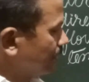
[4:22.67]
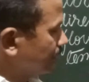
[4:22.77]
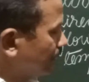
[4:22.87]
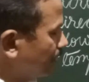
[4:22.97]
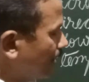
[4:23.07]

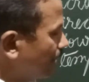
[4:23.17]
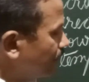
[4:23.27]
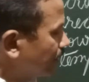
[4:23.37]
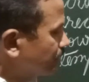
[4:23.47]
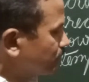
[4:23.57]
Now, I
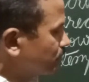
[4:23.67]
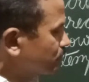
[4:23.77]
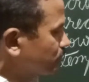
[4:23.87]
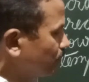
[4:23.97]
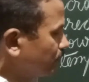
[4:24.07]
wanted to
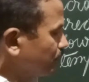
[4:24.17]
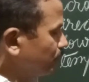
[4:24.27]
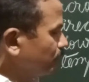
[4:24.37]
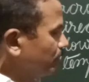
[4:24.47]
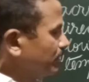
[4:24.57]
show
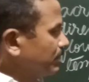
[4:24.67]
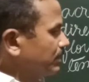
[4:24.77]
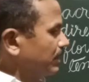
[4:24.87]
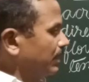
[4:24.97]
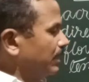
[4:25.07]
you
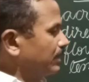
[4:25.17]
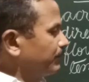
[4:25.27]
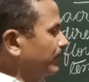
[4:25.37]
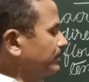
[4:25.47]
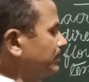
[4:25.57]

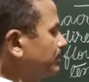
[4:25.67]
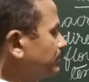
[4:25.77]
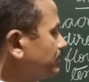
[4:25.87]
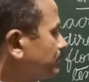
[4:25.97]
whether